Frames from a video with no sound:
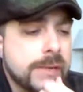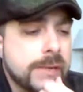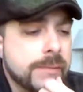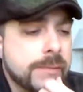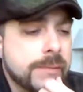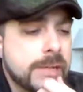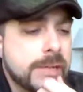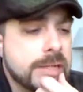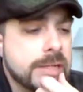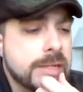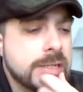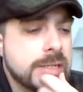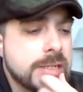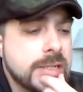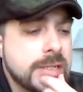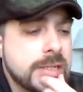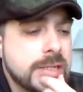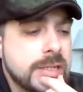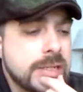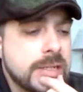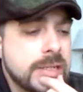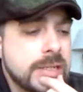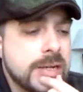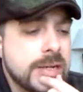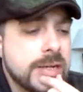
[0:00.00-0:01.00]
We just,
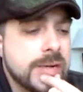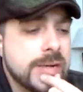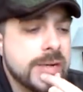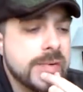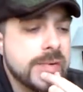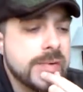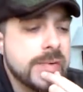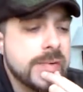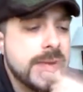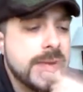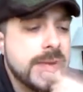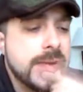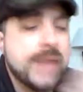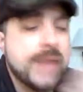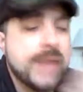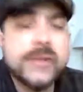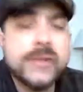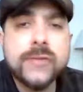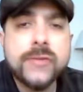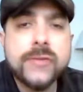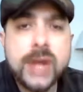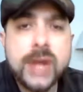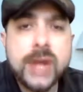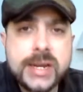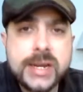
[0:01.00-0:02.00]
you know, we have
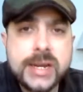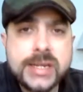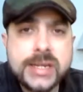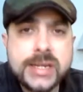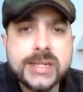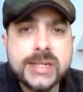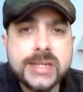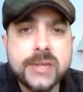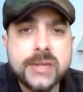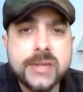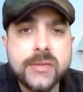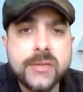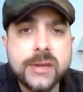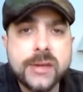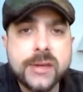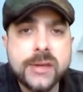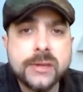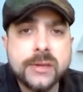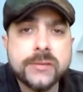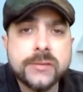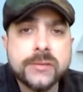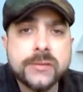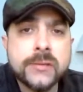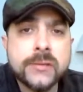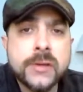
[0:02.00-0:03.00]
different ideas on
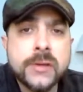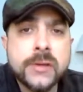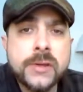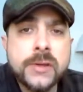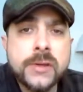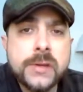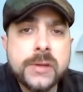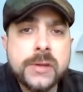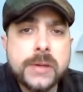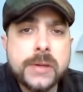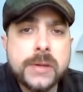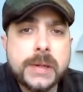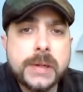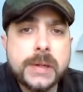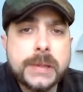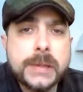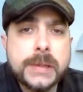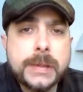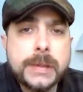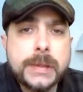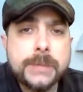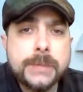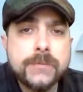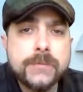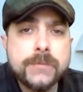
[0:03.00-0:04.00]
things.
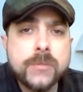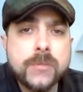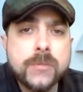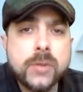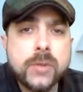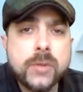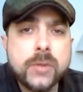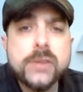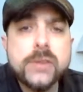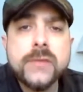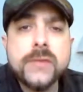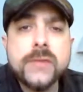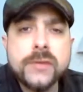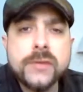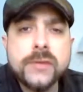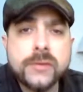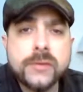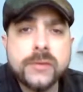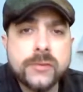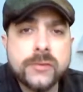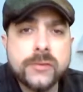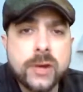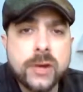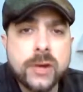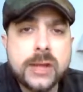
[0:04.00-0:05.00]
Both of us
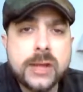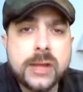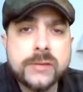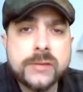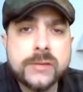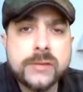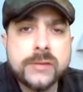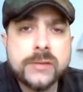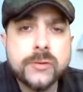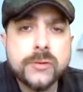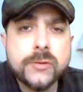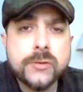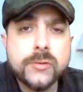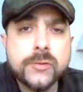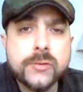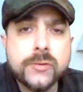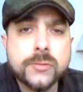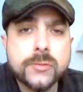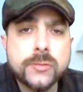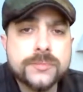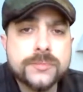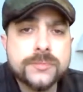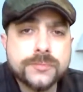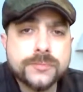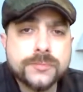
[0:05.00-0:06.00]
are trying to
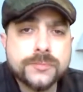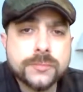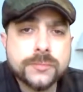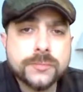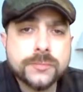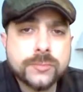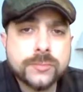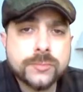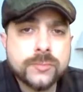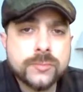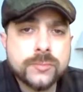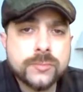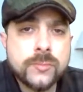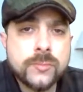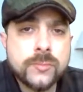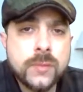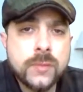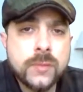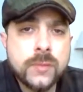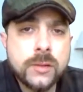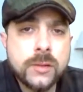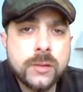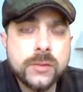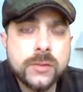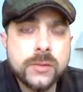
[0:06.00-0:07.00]

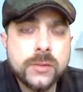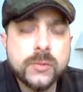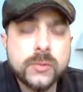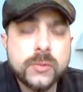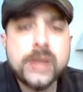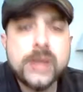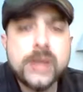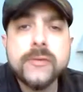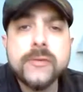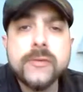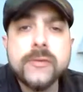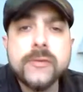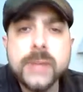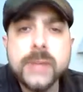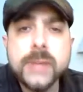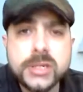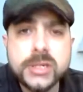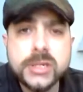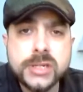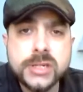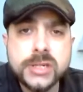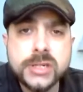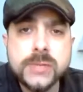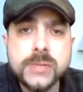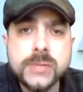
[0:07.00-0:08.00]
spread
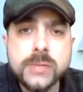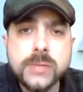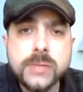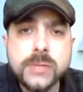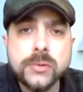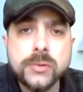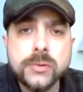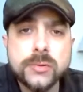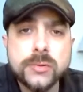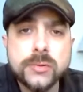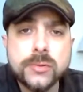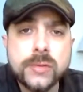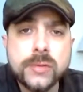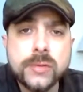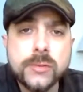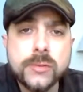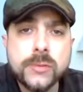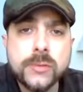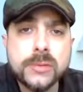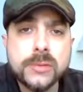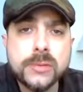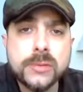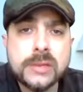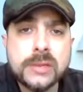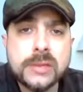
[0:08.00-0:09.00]
information to people that we
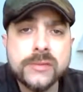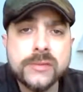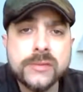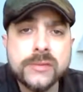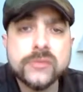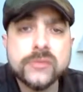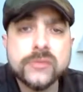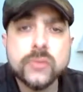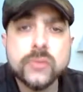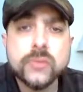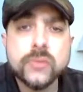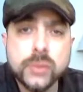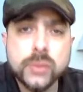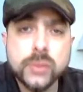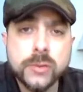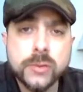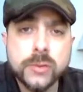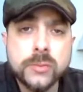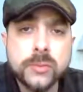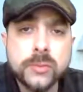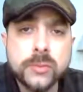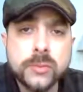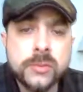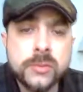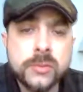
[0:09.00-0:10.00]
believe is true.